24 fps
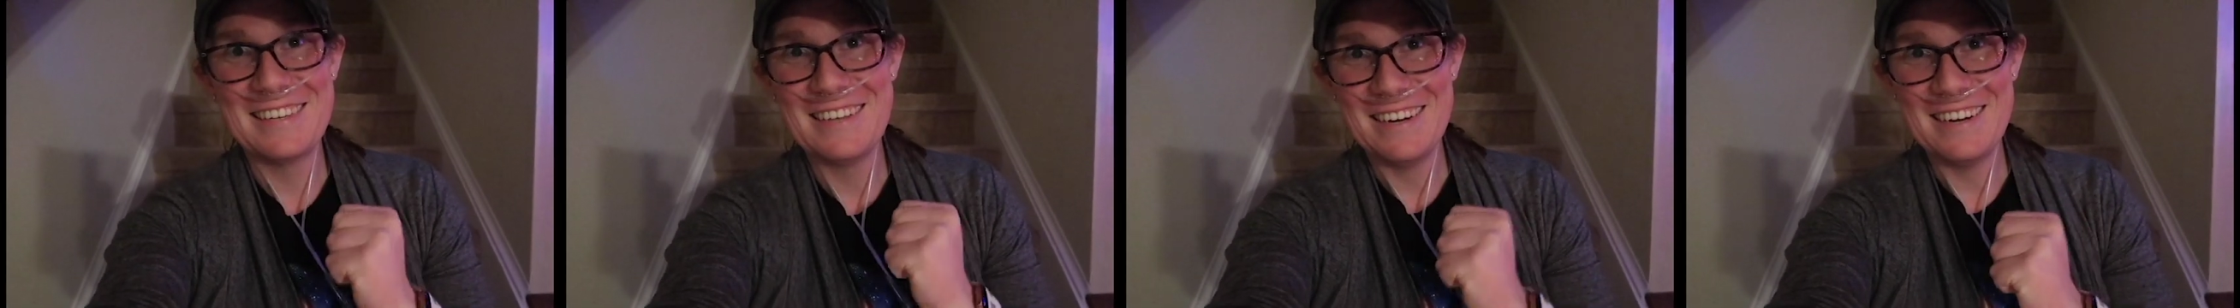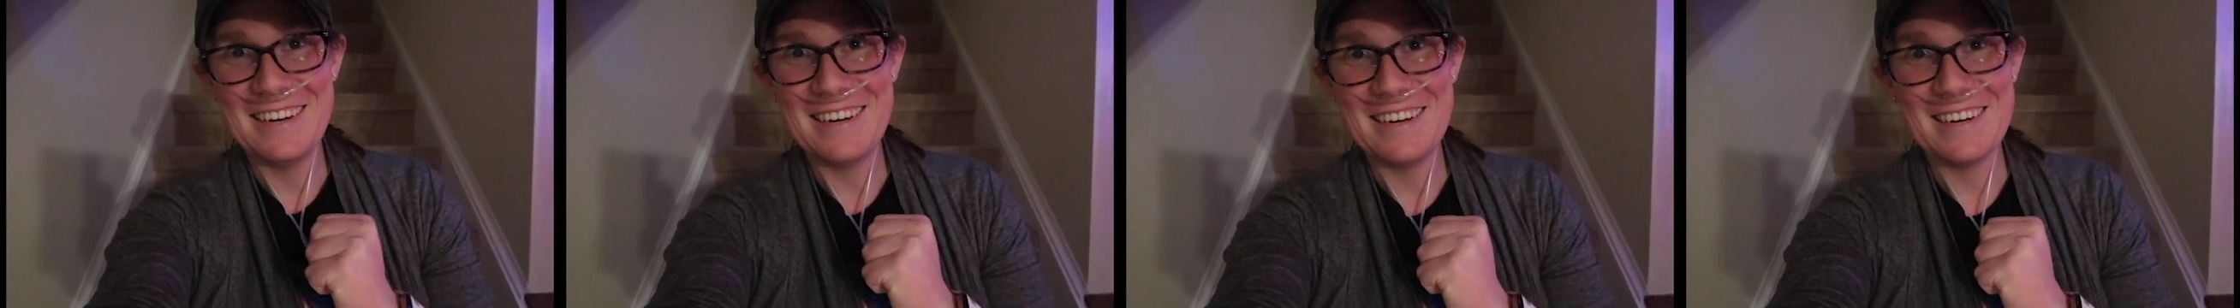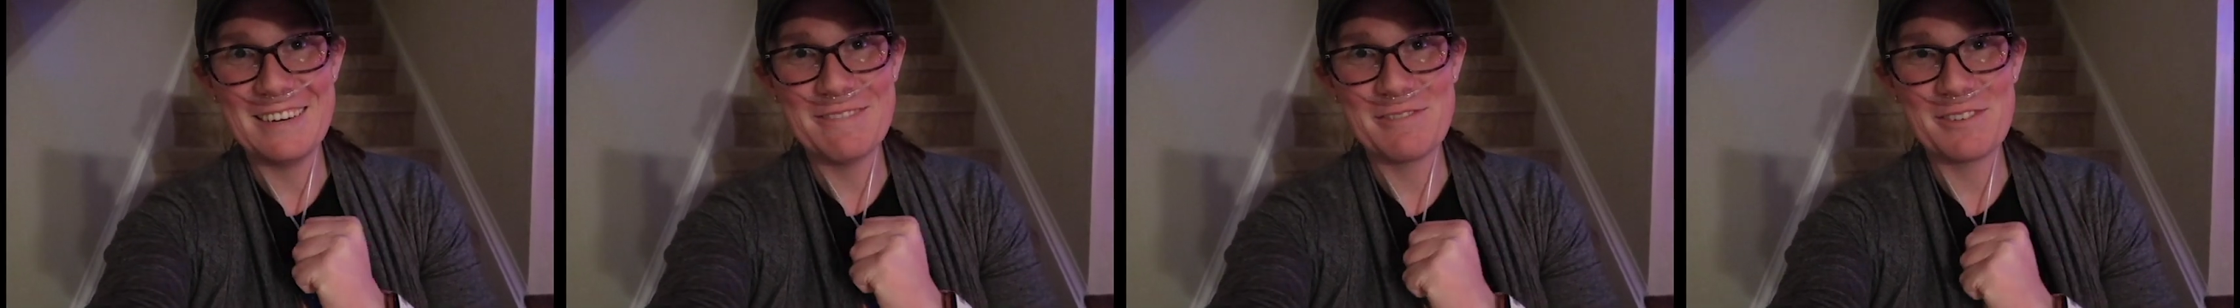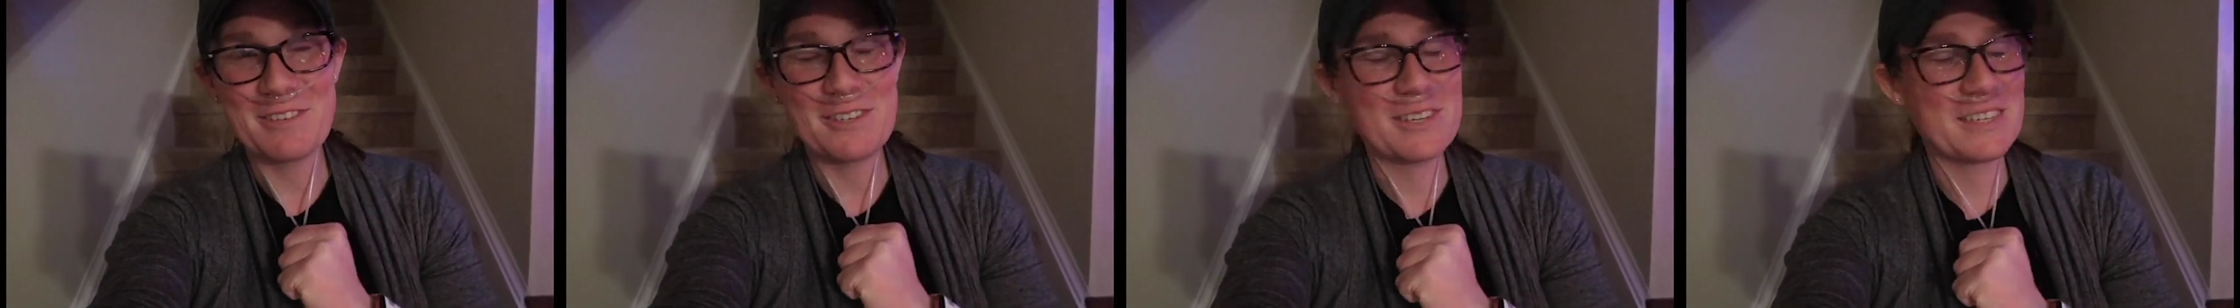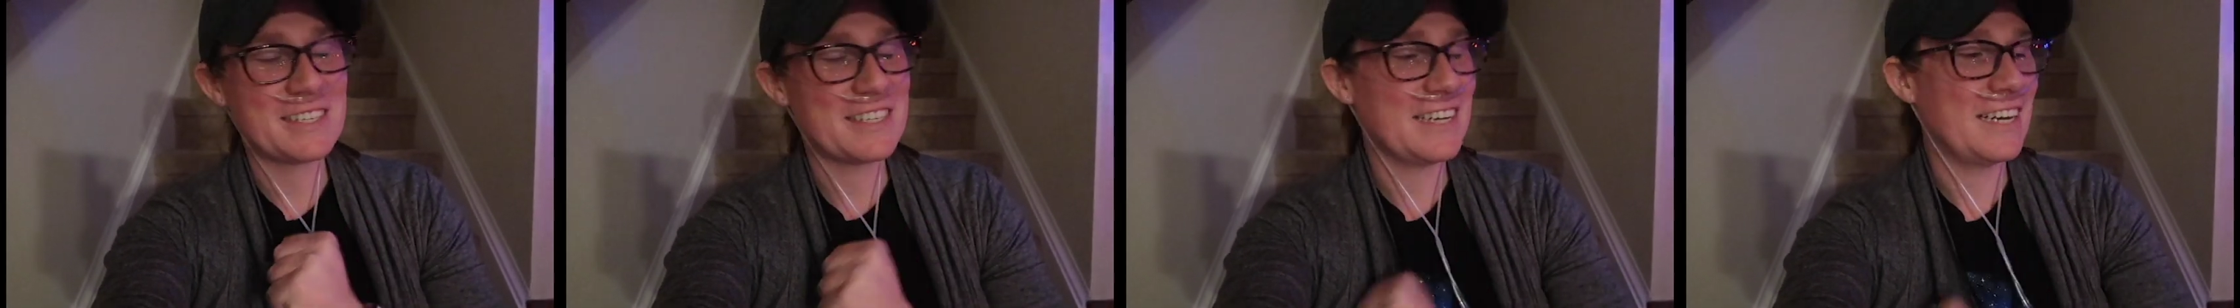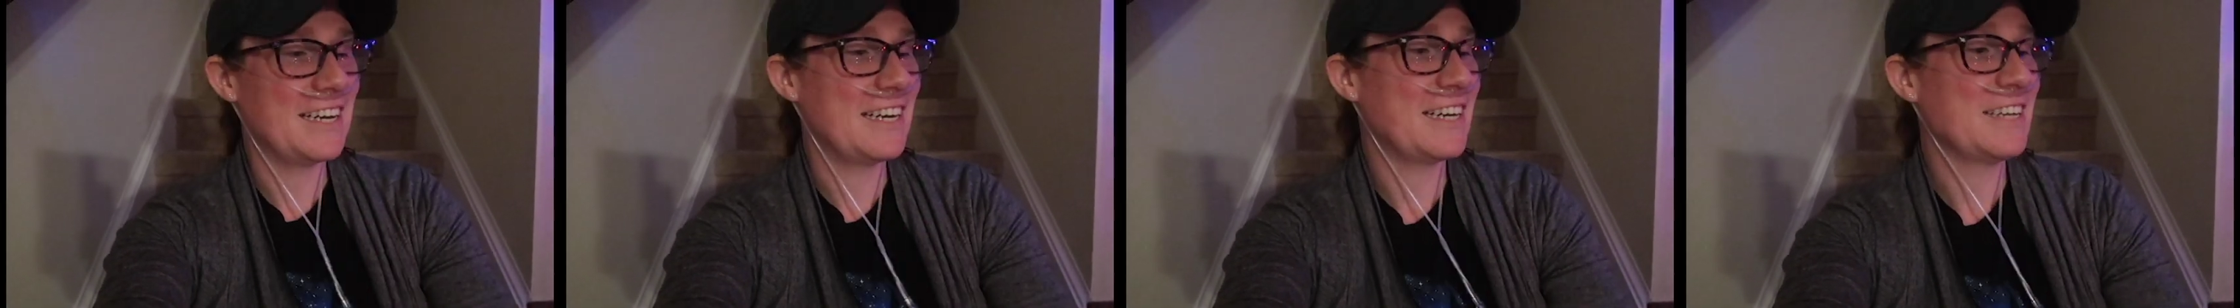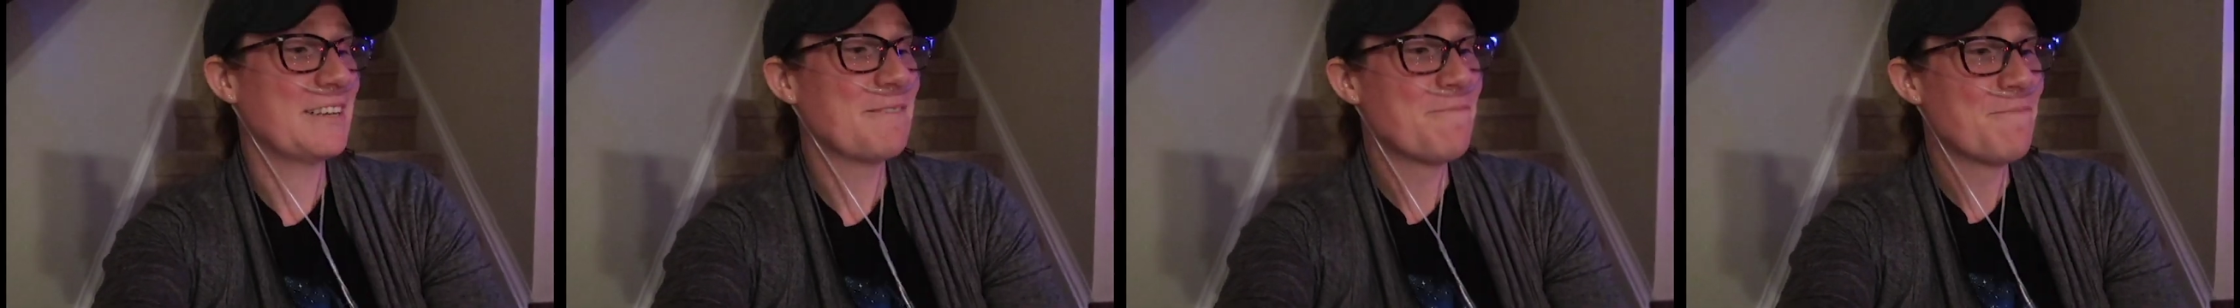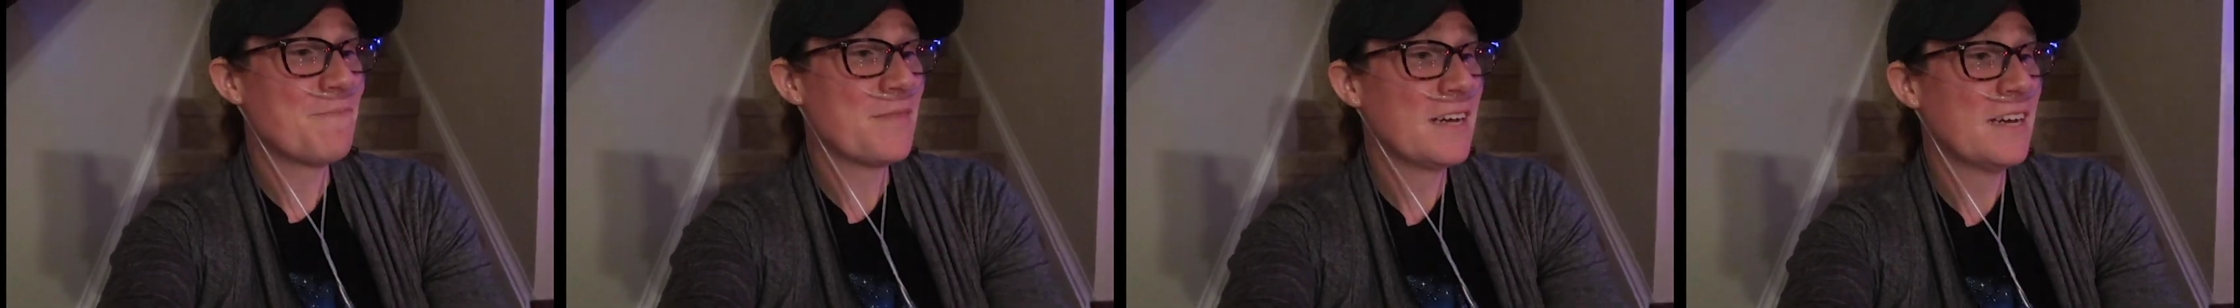Oh, I'm so excited.